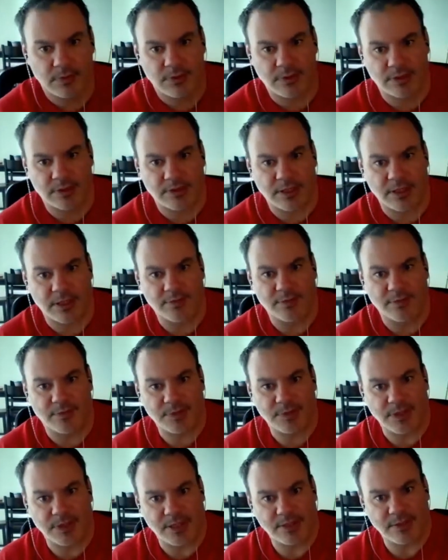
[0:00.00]
just kind of
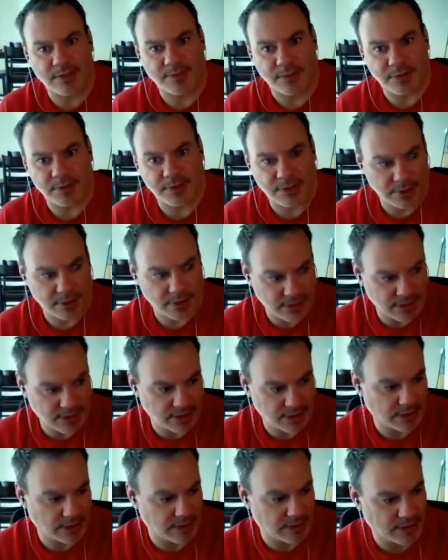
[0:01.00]
obsessed. If you're still
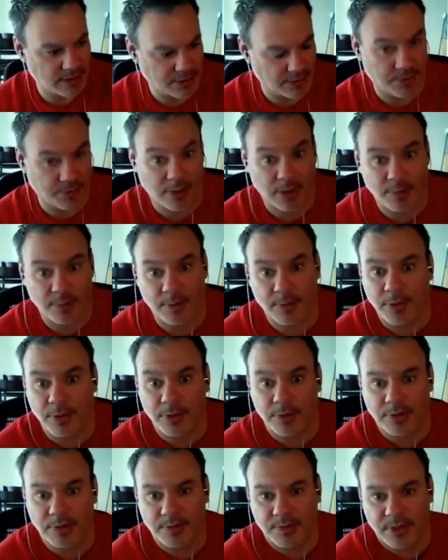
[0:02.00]
listening to this, you're probably one of
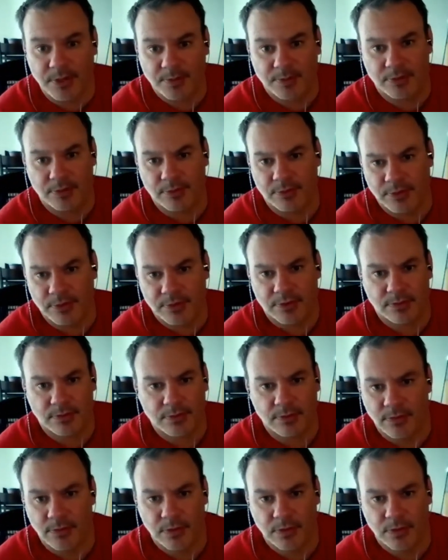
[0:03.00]
those people who's